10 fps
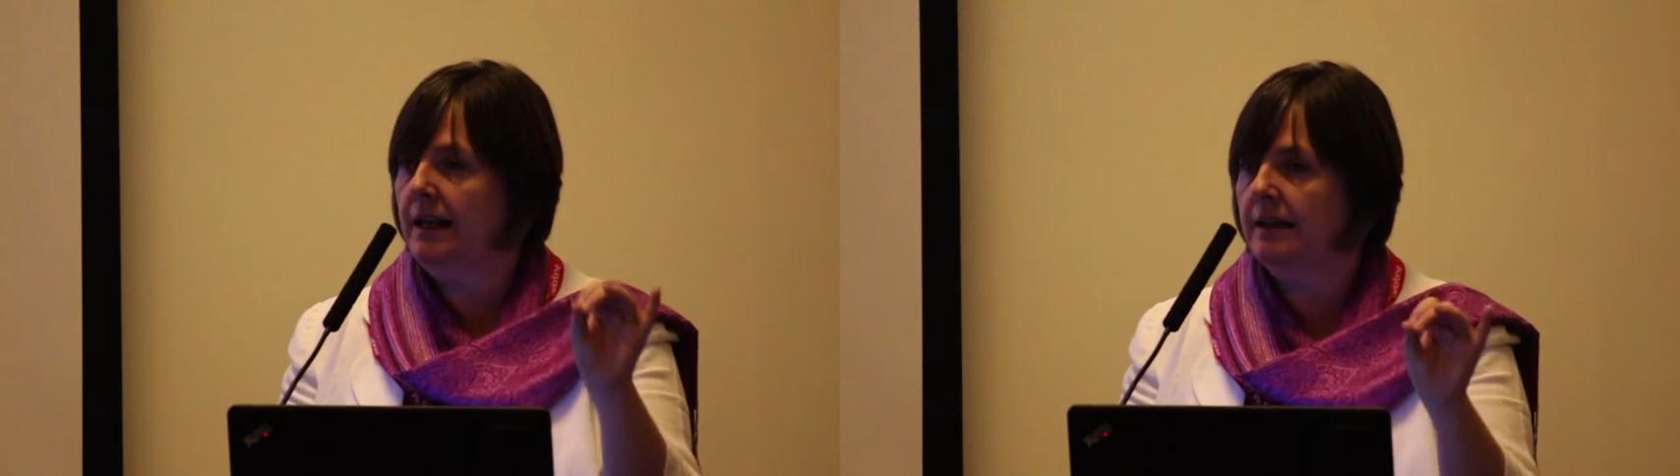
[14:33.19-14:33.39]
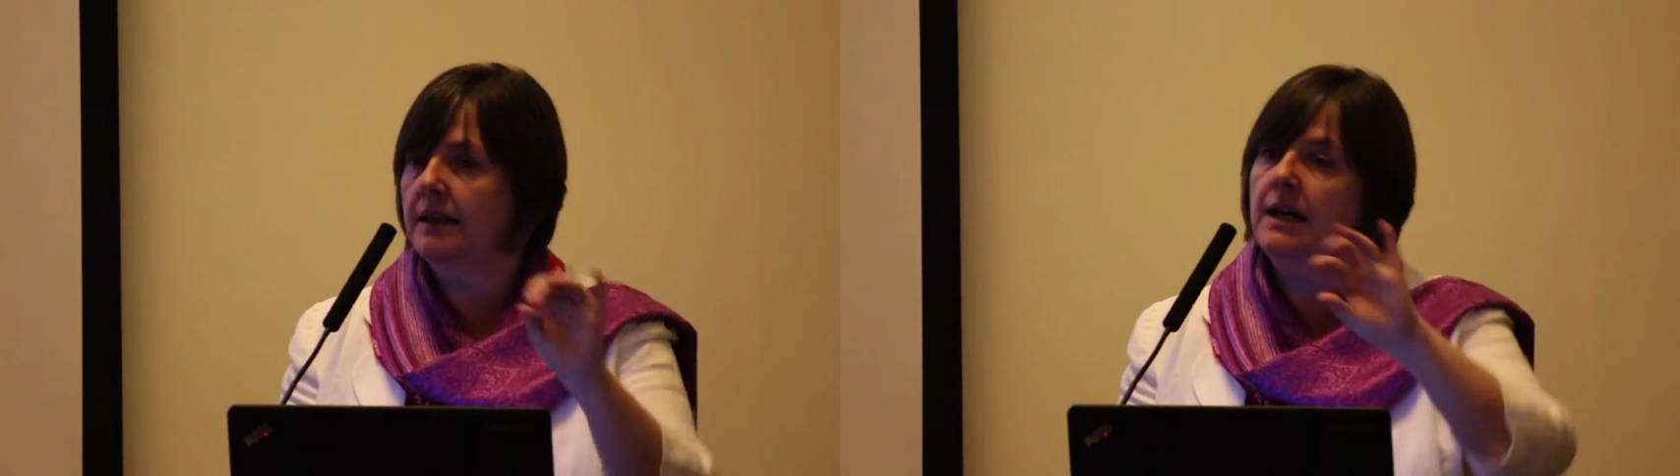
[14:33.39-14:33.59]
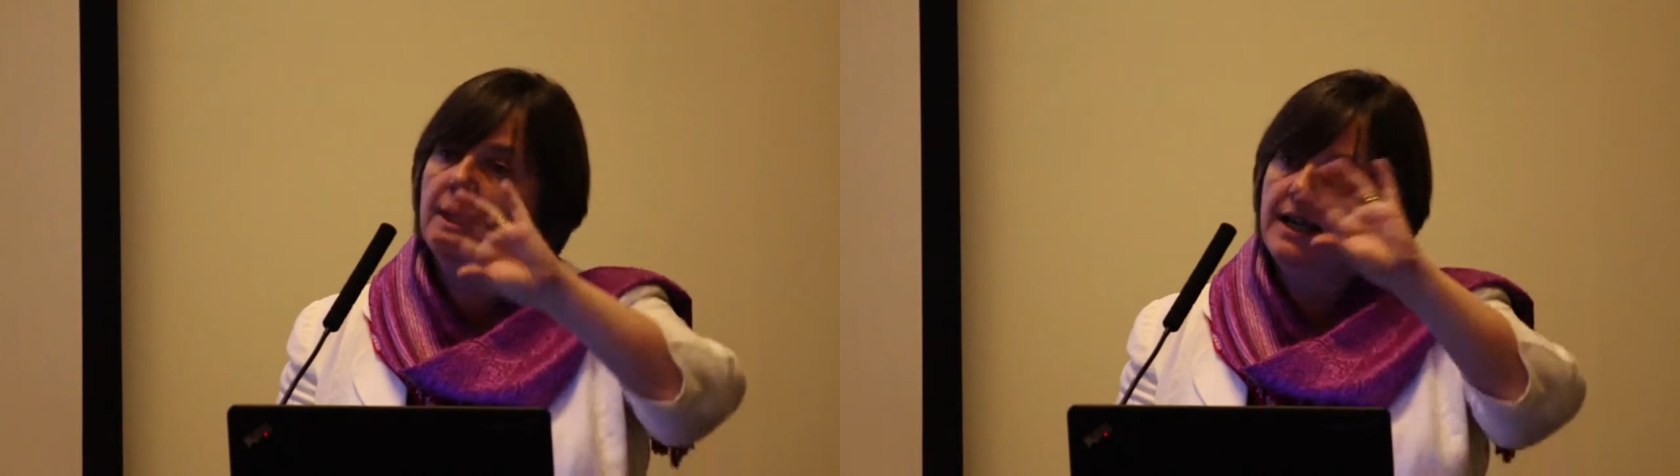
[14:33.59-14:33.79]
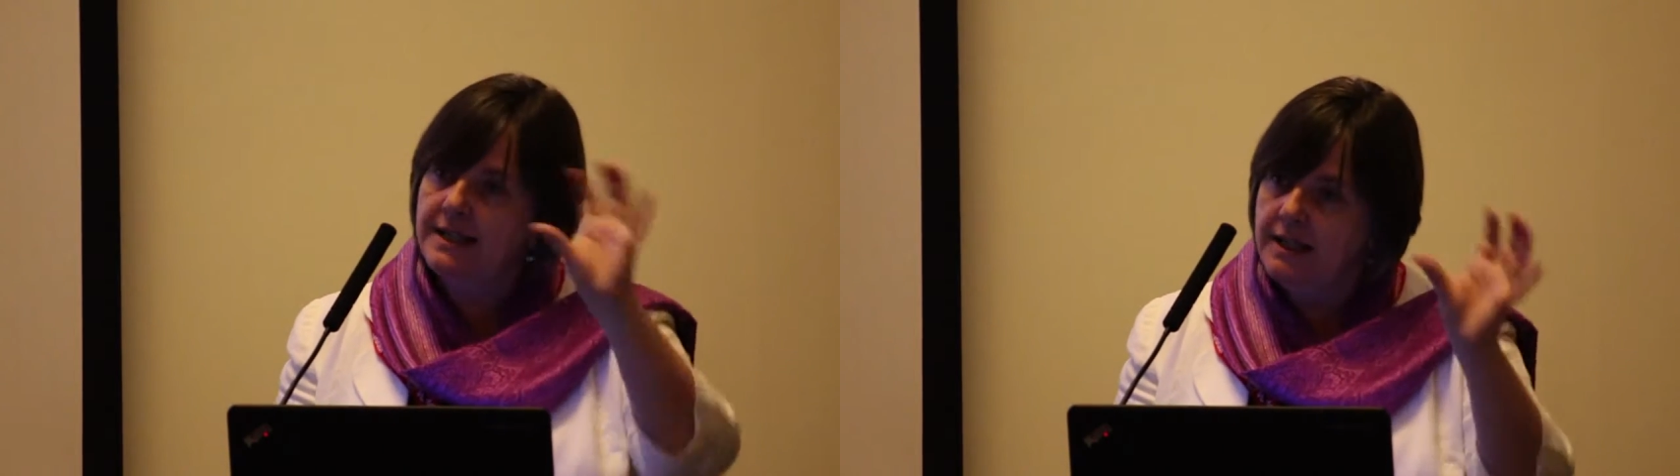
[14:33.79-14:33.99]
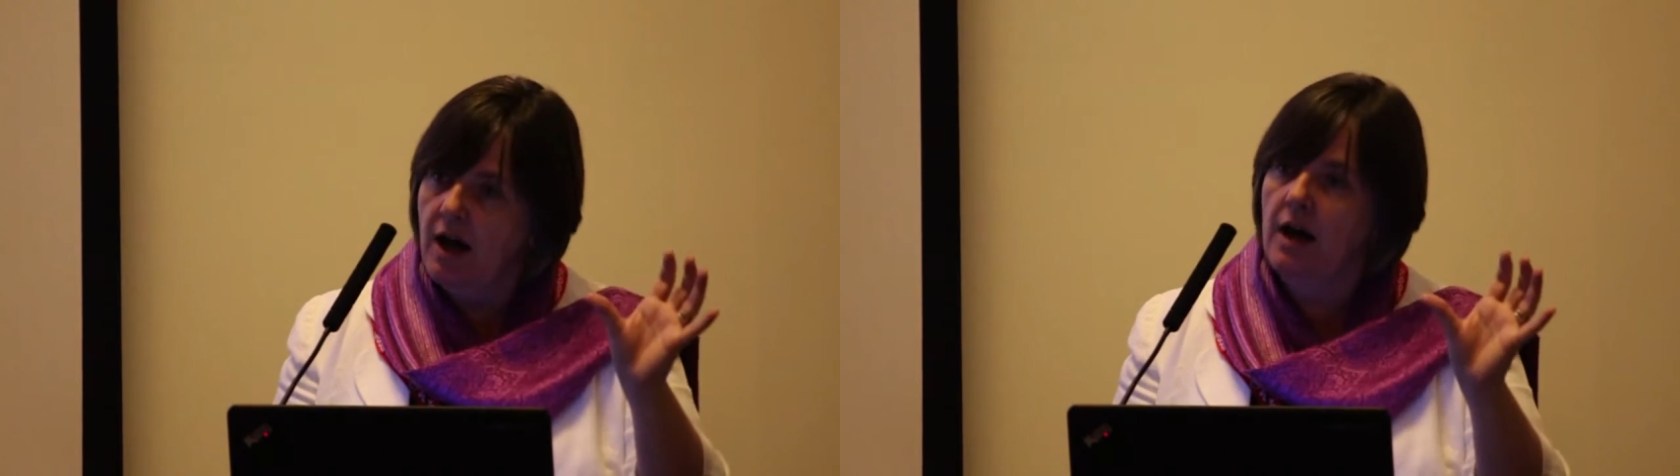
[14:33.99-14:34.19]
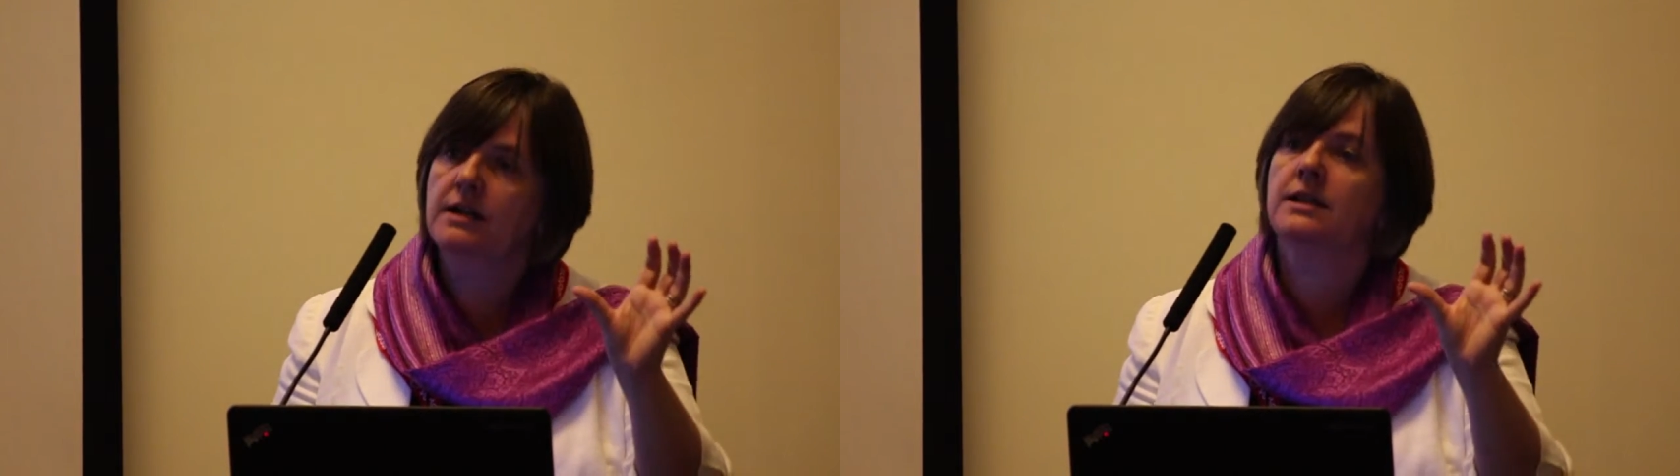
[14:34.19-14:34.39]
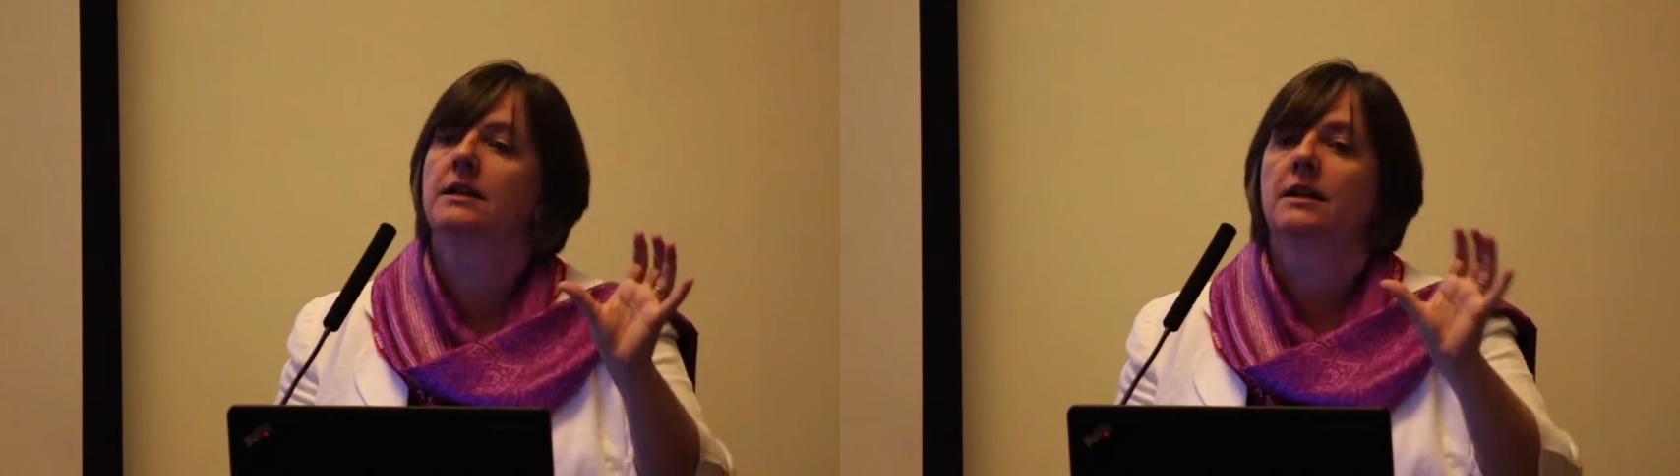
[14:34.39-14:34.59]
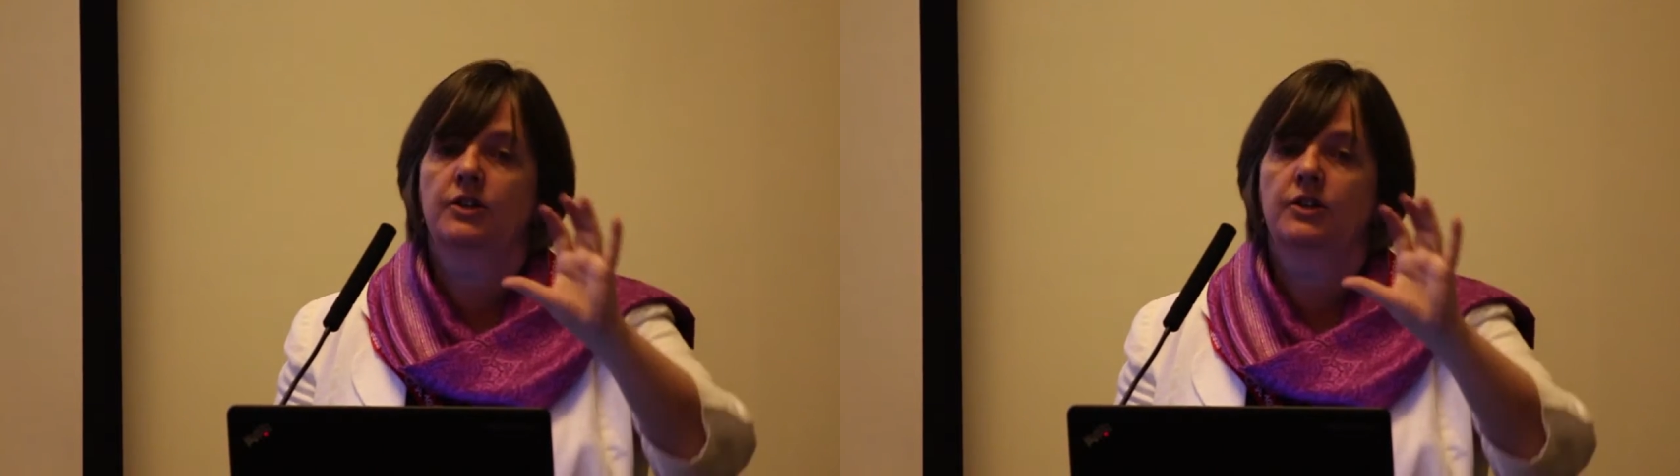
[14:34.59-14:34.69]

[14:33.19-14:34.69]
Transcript: health is not